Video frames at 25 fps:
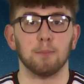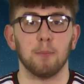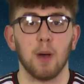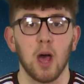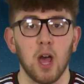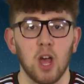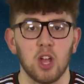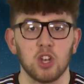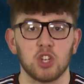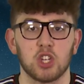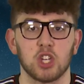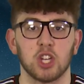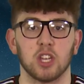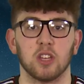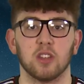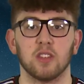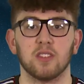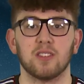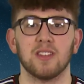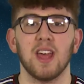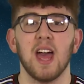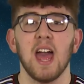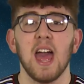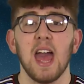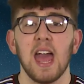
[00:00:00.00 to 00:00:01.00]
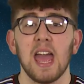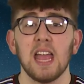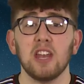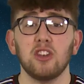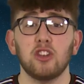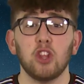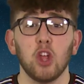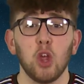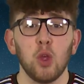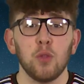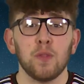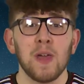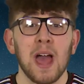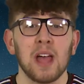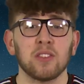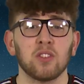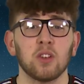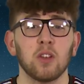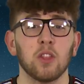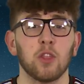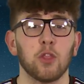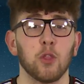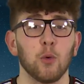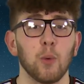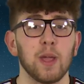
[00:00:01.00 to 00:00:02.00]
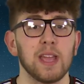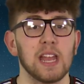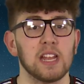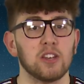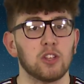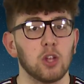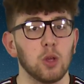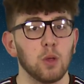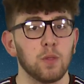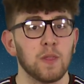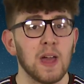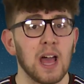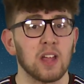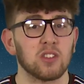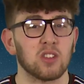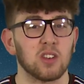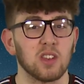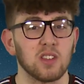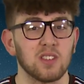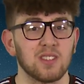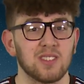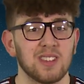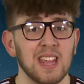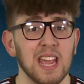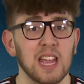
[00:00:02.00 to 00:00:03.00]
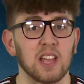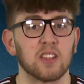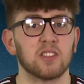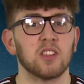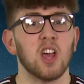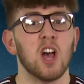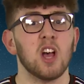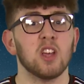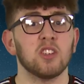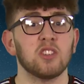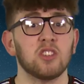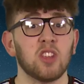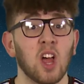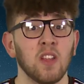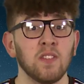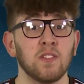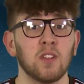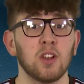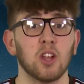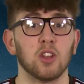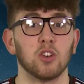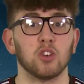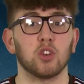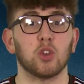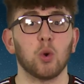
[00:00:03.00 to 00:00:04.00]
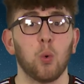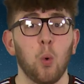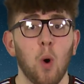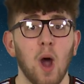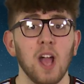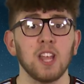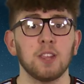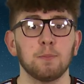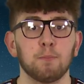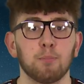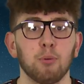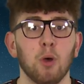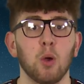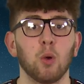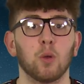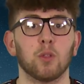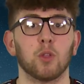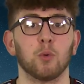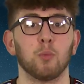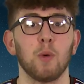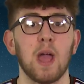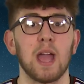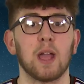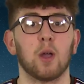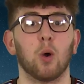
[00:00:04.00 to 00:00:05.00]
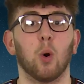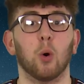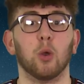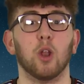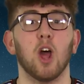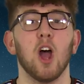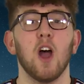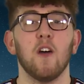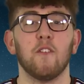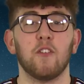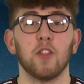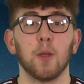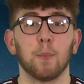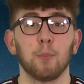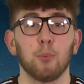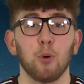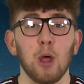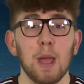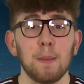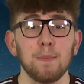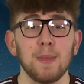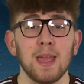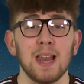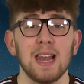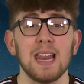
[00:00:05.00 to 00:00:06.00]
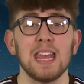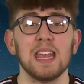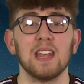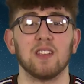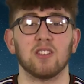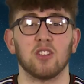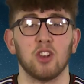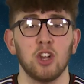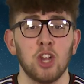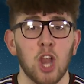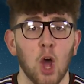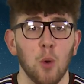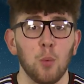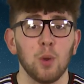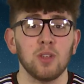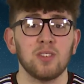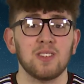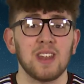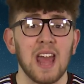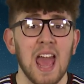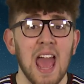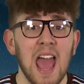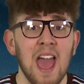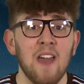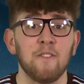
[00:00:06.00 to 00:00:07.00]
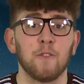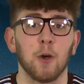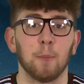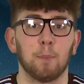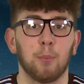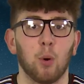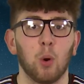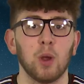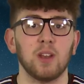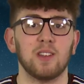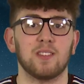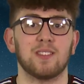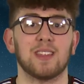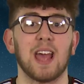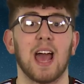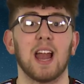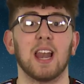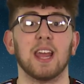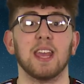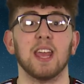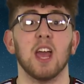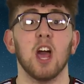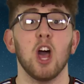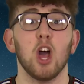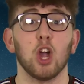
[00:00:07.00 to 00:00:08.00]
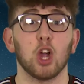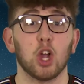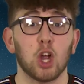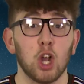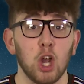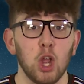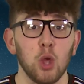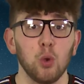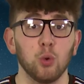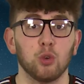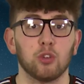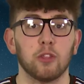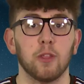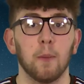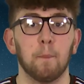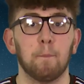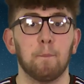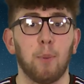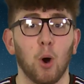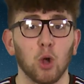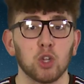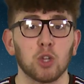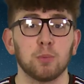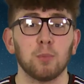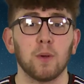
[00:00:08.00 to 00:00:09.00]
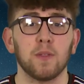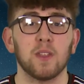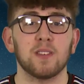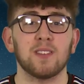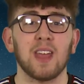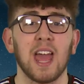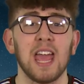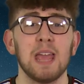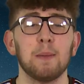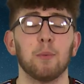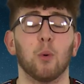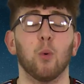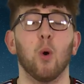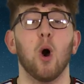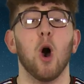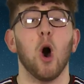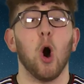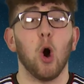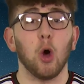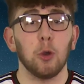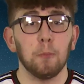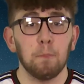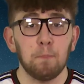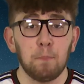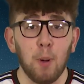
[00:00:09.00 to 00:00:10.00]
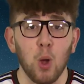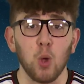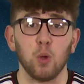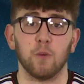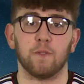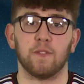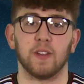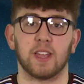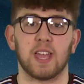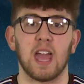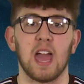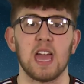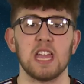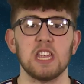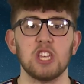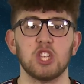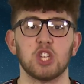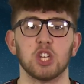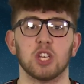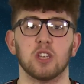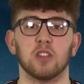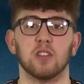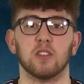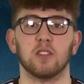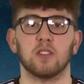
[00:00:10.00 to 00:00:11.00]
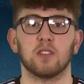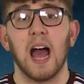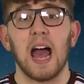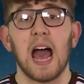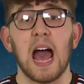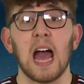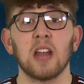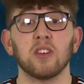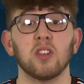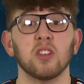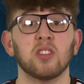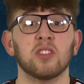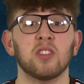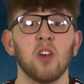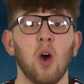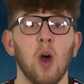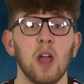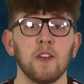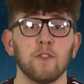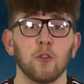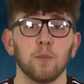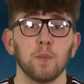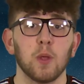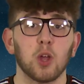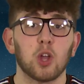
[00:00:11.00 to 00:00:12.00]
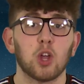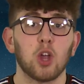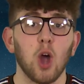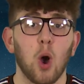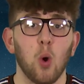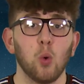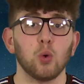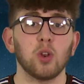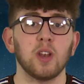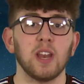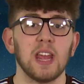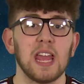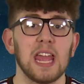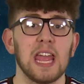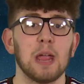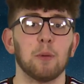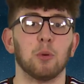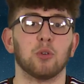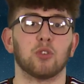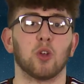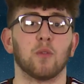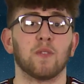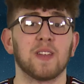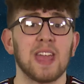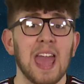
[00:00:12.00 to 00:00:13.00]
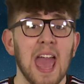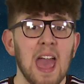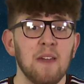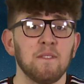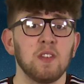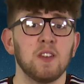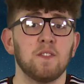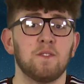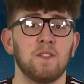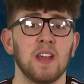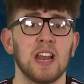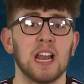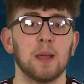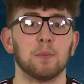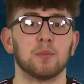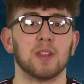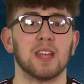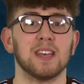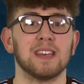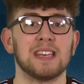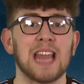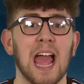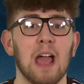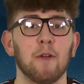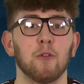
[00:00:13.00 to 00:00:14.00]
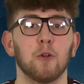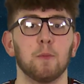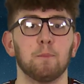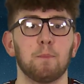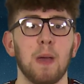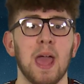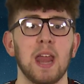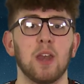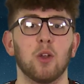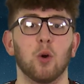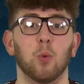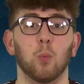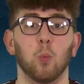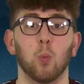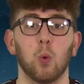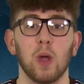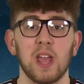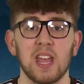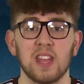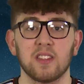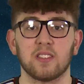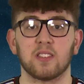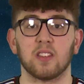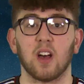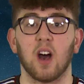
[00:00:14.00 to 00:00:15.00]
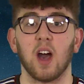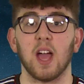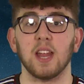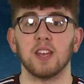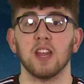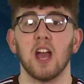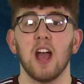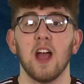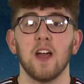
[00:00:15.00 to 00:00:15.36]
merchants. In 2003 and 2006, Sunderland twice broke the record for the Premier League's lowest ever points tally, glued to the bottom of the table on both occasions. And aside from the golden eras of Kevin Phillips and Darren Bent on Weir's side,